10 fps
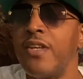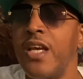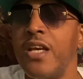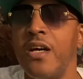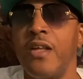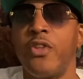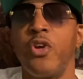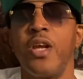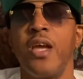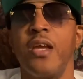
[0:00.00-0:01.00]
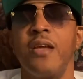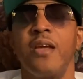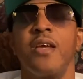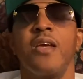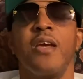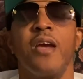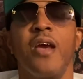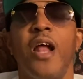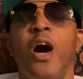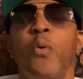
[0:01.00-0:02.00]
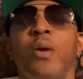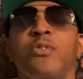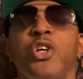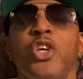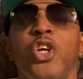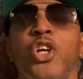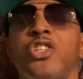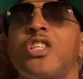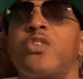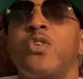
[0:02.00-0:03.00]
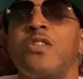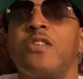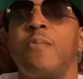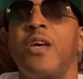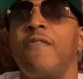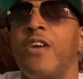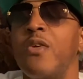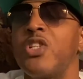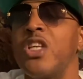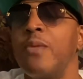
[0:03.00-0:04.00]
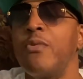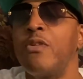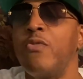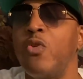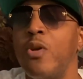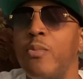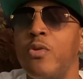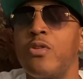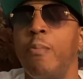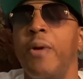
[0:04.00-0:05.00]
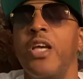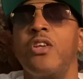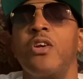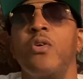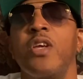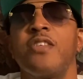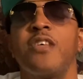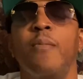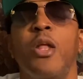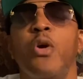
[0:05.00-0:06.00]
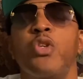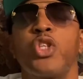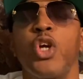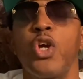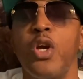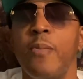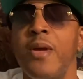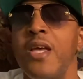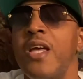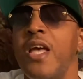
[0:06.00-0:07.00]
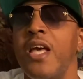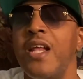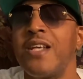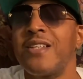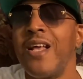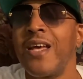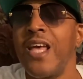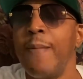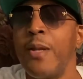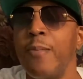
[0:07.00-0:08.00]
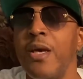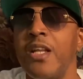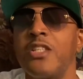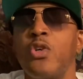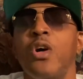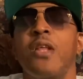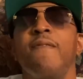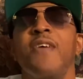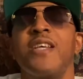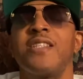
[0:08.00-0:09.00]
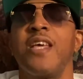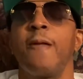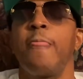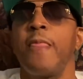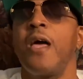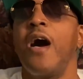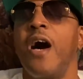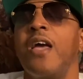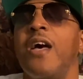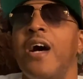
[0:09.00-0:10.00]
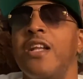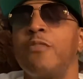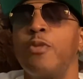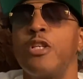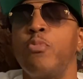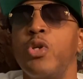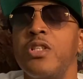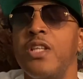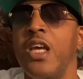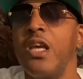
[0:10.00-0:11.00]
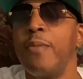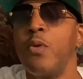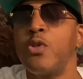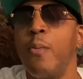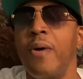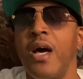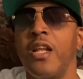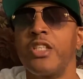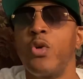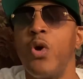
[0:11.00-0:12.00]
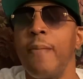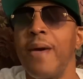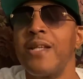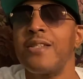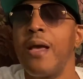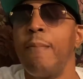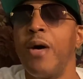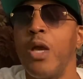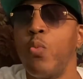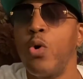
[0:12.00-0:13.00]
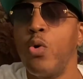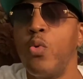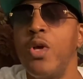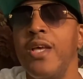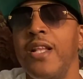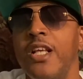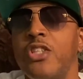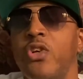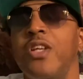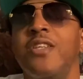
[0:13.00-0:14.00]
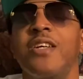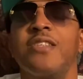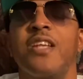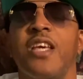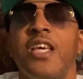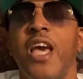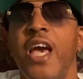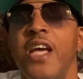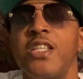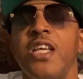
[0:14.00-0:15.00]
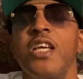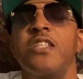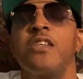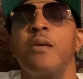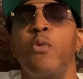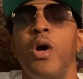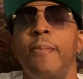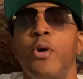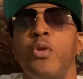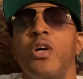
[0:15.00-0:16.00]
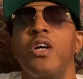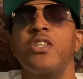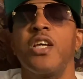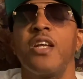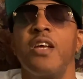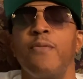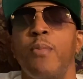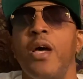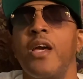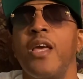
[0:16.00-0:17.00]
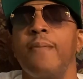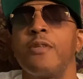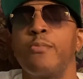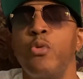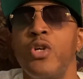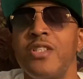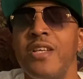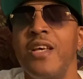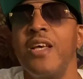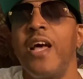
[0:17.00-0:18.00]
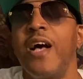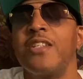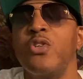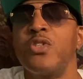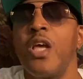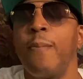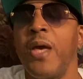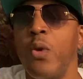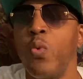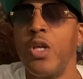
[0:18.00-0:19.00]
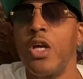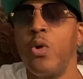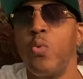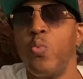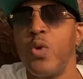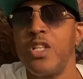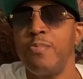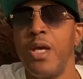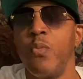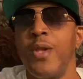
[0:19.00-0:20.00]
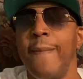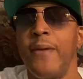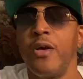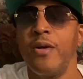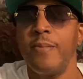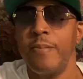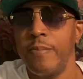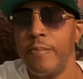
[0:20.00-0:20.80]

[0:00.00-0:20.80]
day, uh, 30 day and all the way up to a year subscription, man. Very cheap and affordable. So make sure to go get some long term. And that's how gambling, man, and start investing. Alright guys, let's be smart today. Be with your mind, not your heart, man. Stay at bankroll. Let's turn these tickets into cash. It's your boy Bo Dunn checking in for Blind Capper Sports. I see what with that pay window. It's bad when they pick up.